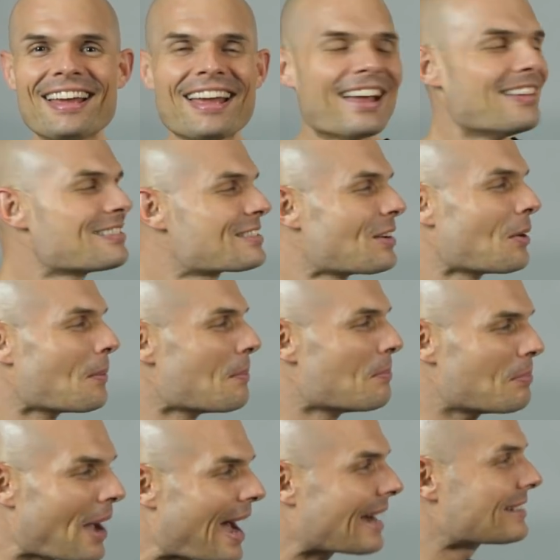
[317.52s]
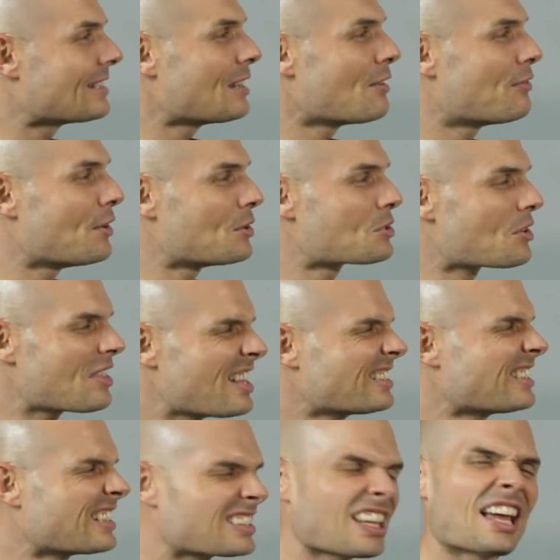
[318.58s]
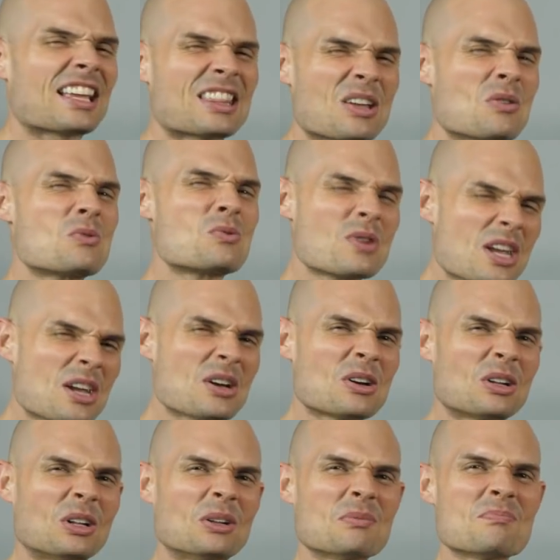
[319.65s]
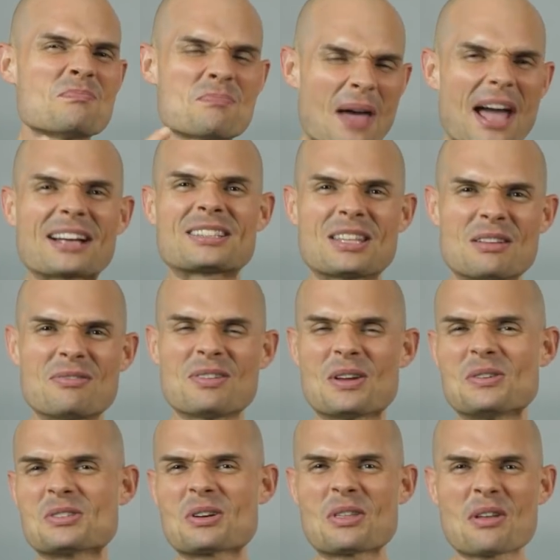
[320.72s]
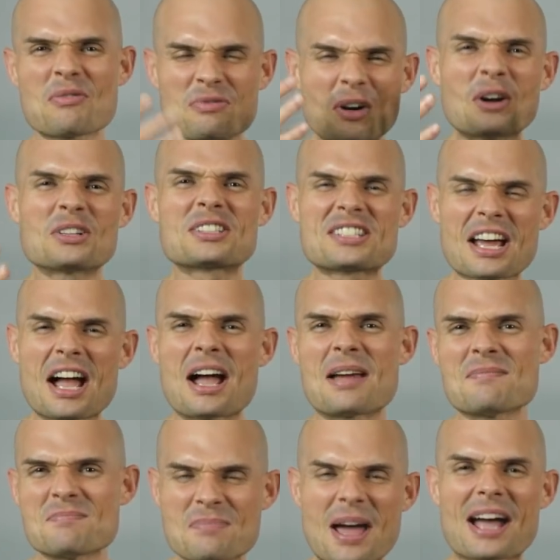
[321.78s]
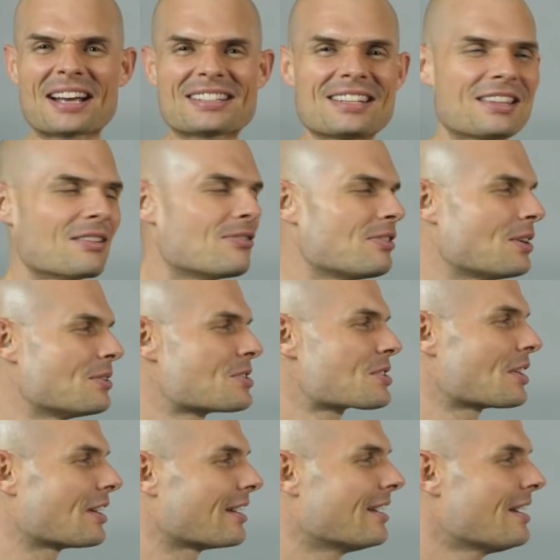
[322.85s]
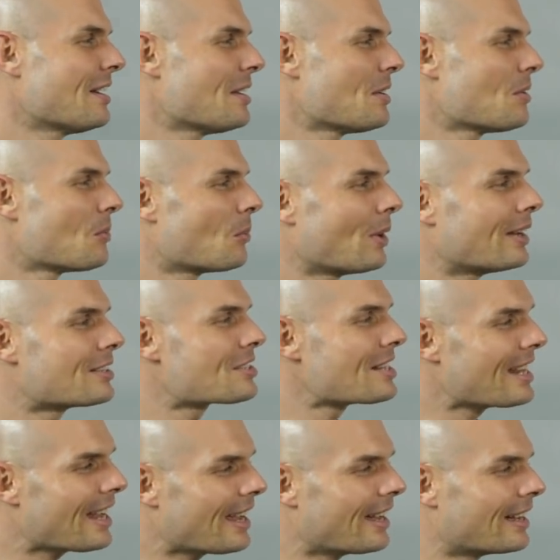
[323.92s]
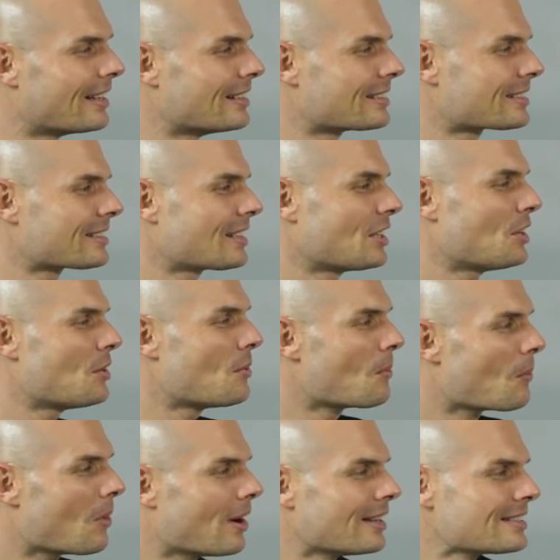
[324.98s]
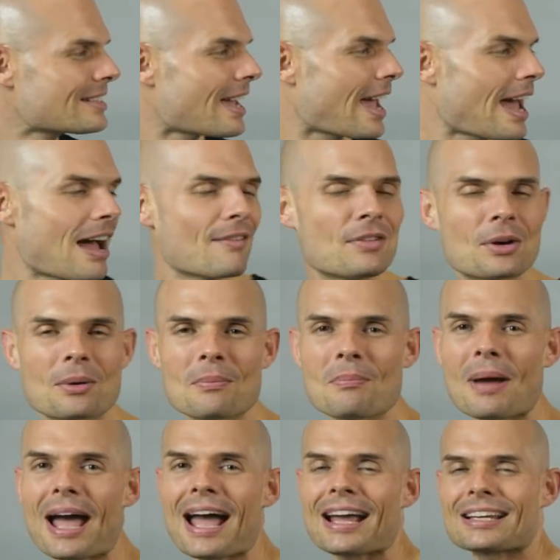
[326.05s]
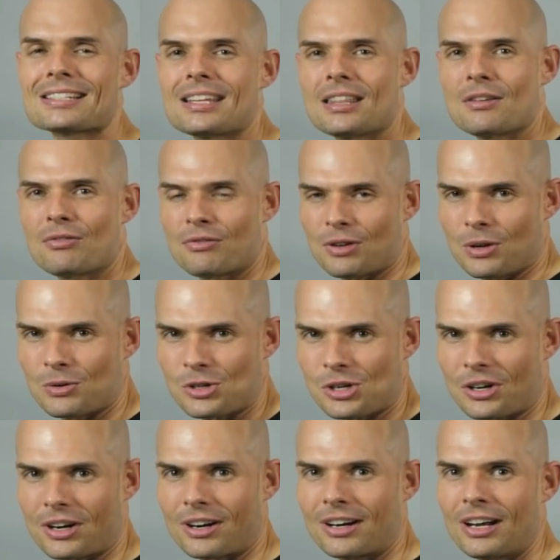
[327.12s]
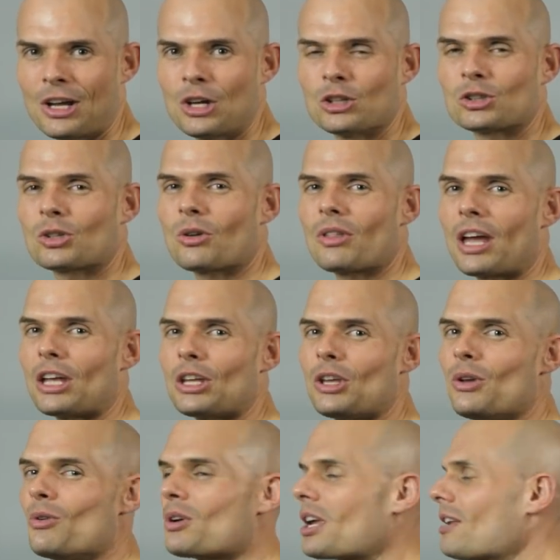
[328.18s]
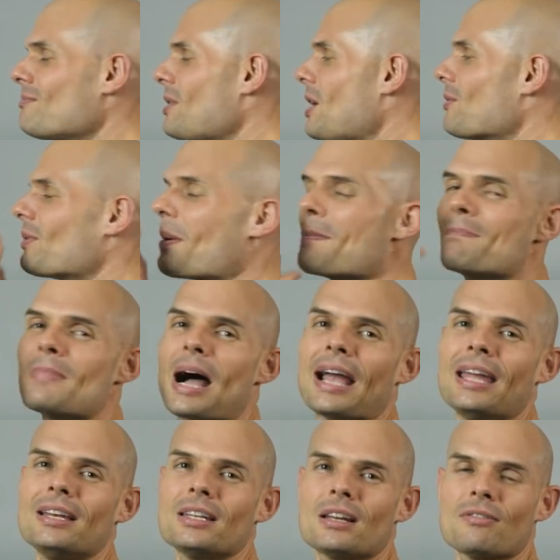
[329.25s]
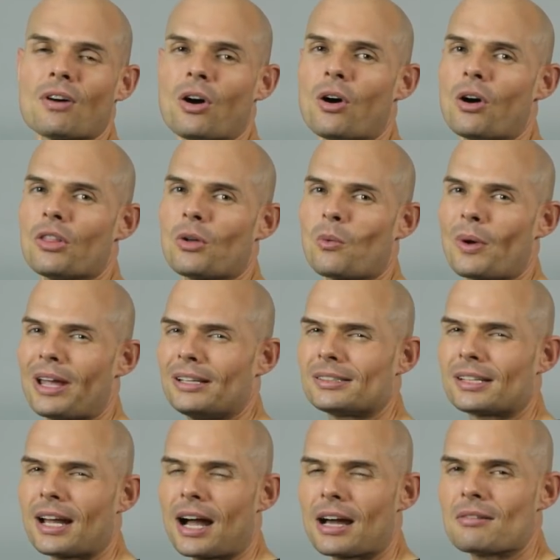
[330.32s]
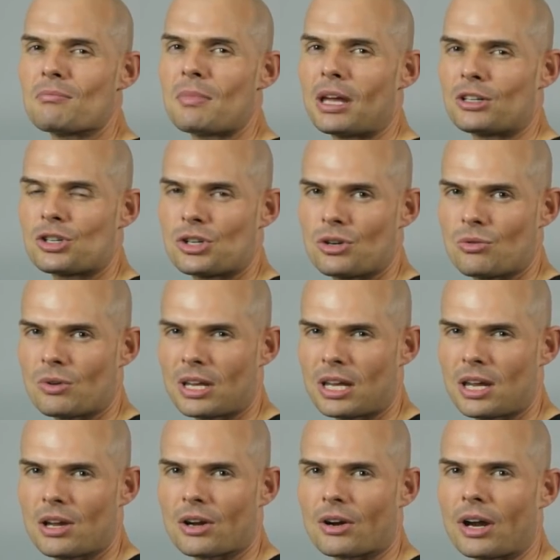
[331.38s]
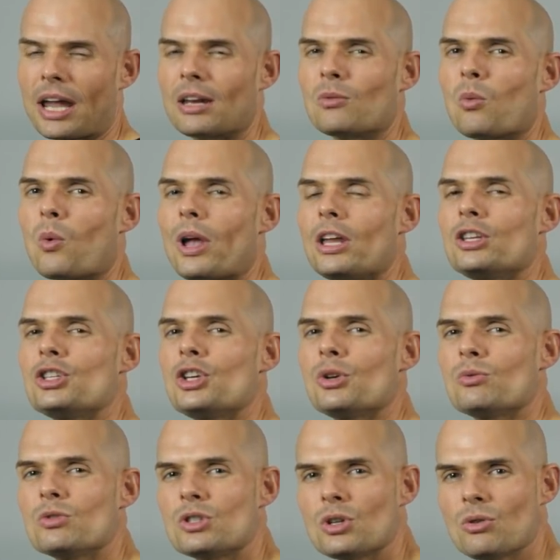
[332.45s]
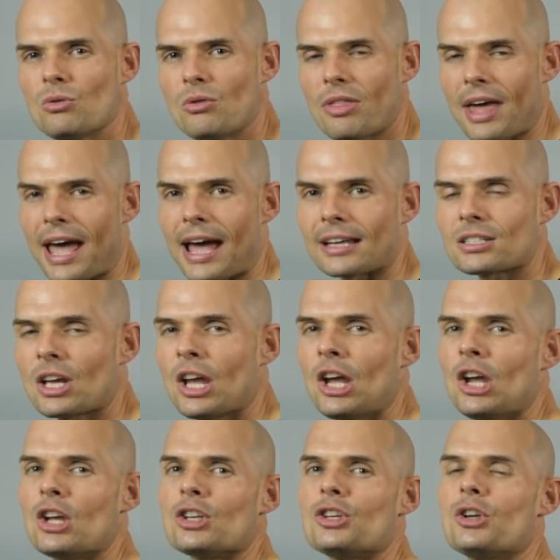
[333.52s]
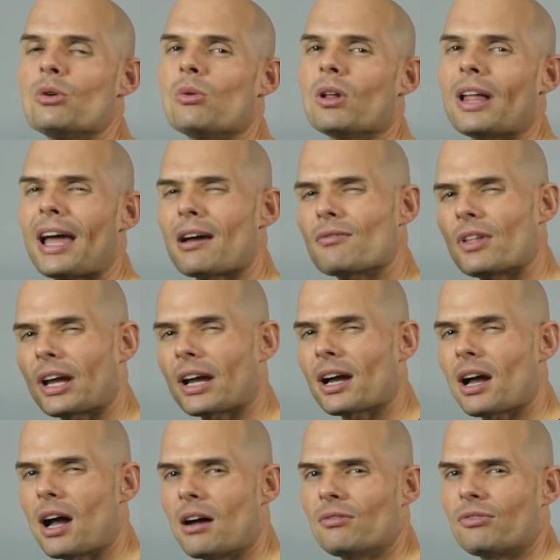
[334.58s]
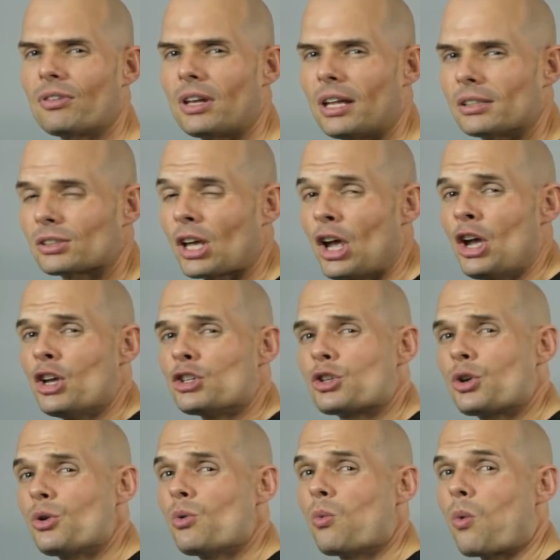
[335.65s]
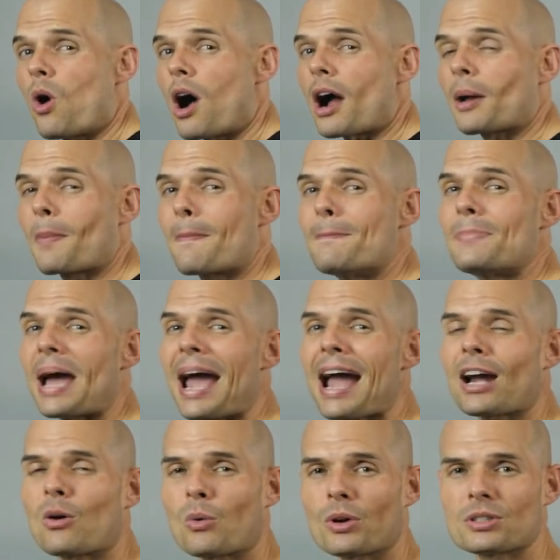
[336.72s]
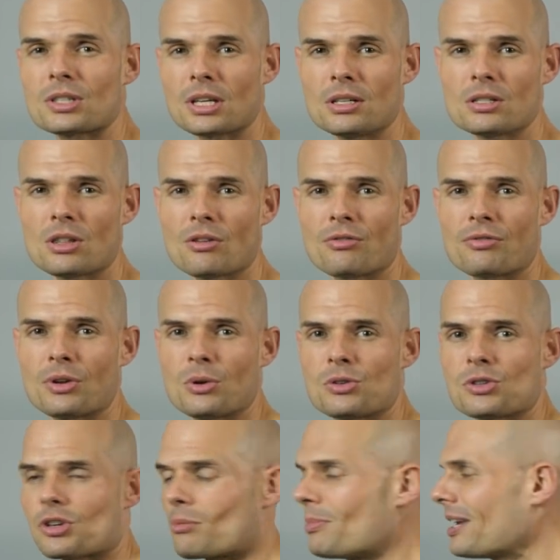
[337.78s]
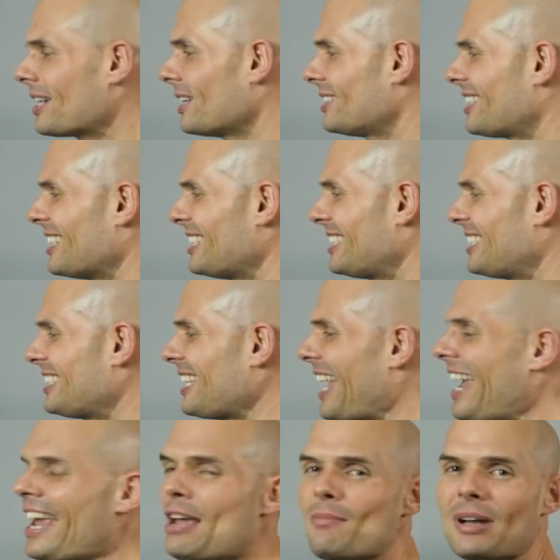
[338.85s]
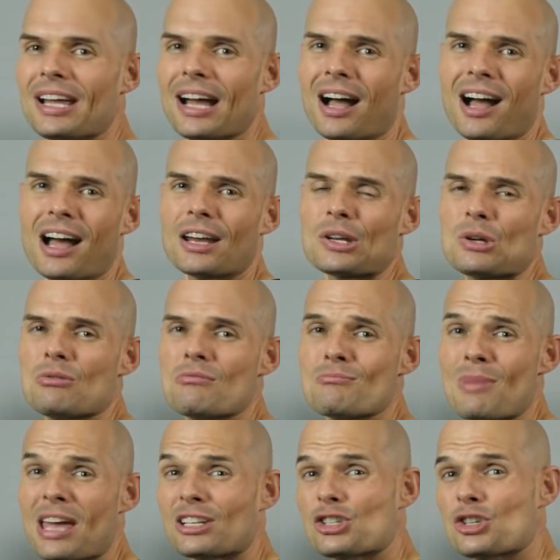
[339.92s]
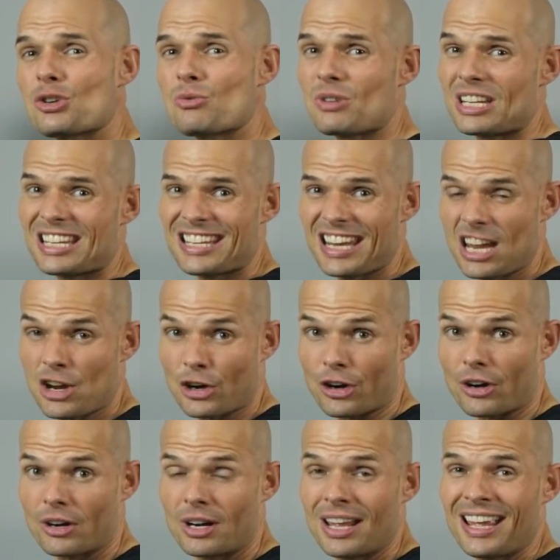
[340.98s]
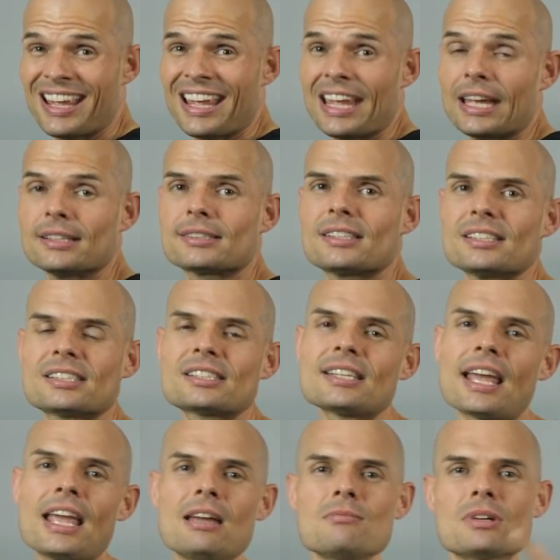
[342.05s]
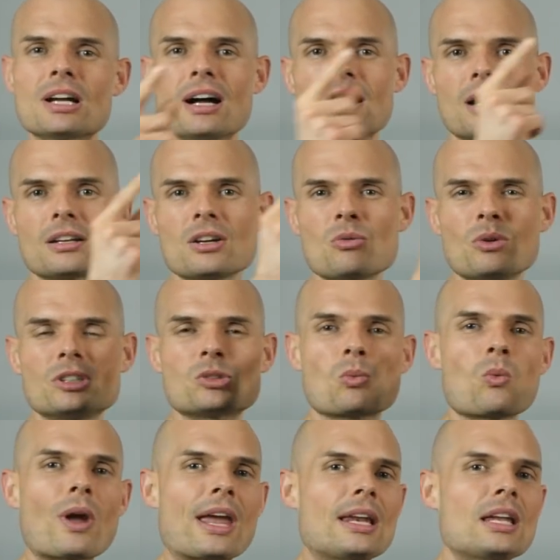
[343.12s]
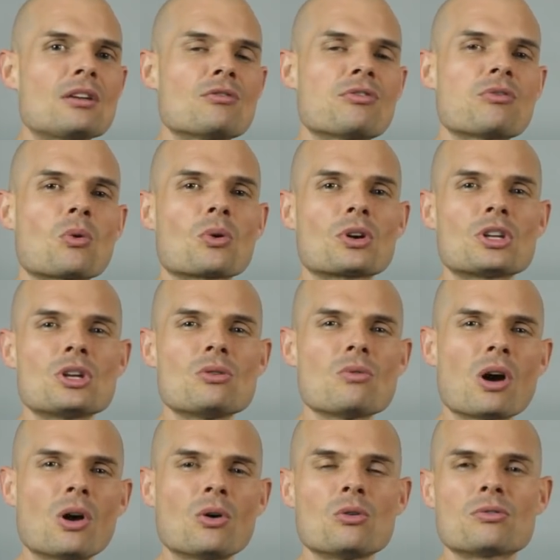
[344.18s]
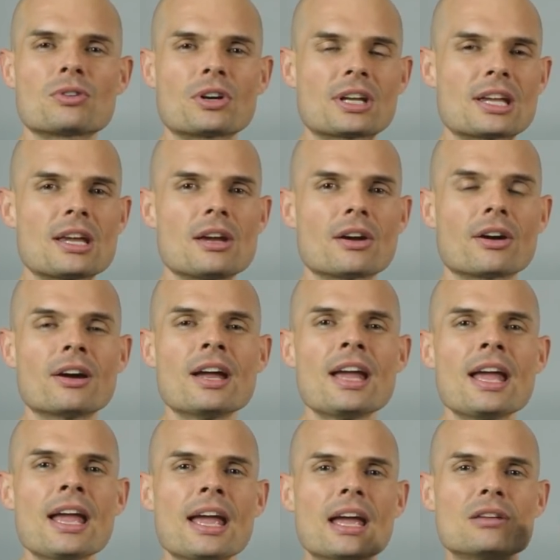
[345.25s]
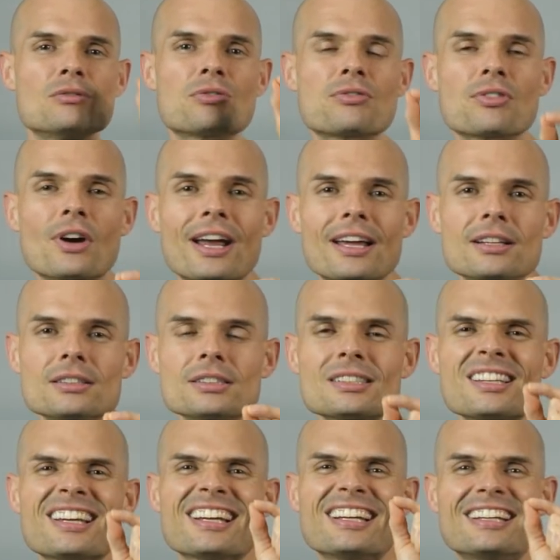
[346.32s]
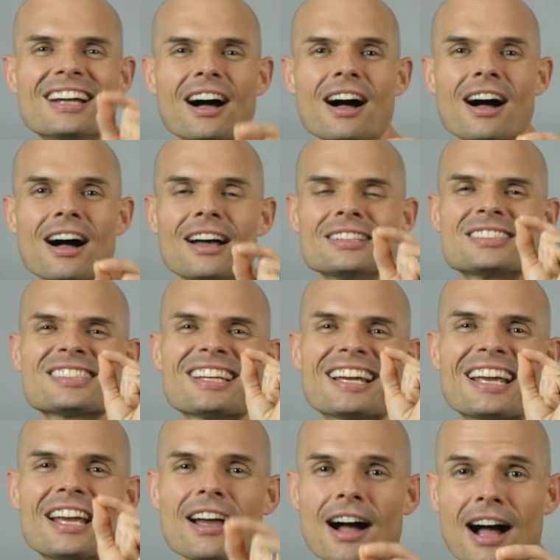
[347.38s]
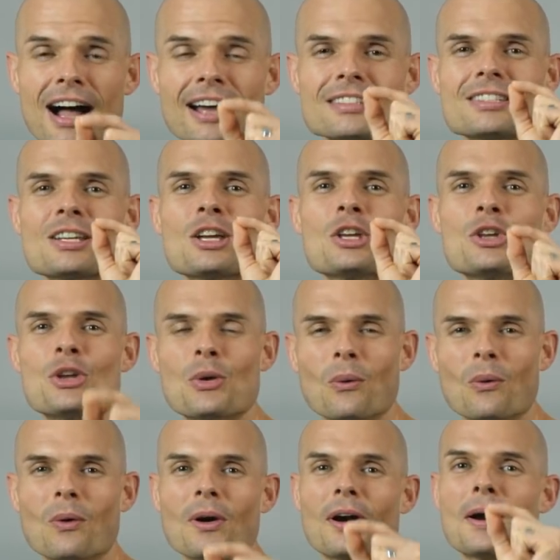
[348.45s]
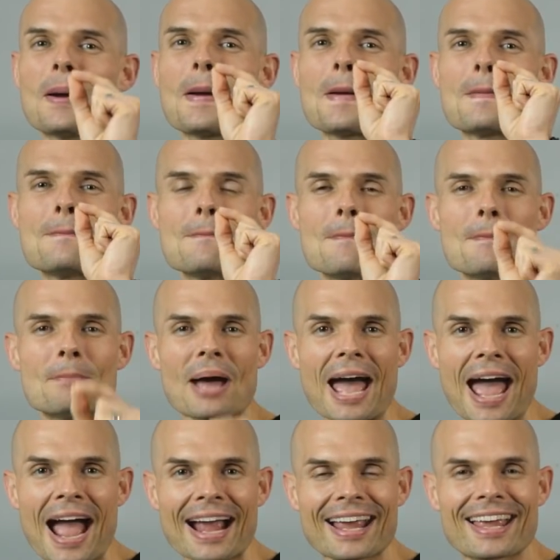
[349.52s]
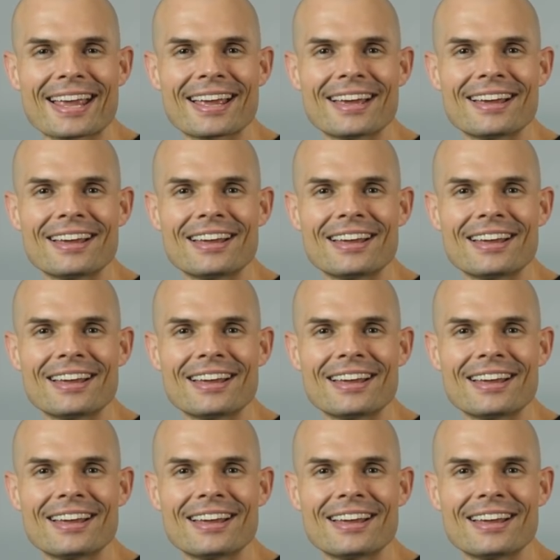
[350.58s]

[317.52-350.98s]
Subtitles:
And so Back to the Future, this is like the real Back to the Future, the first time Back to the Future, which is you want to have your Back to the Future so that you can be reminded of all the ways God met you here. And when you do that, you will have the confidence to walk backwards into the future, because the same God who met you here is the same God who is waiting for you over here. And friends, God's got your back.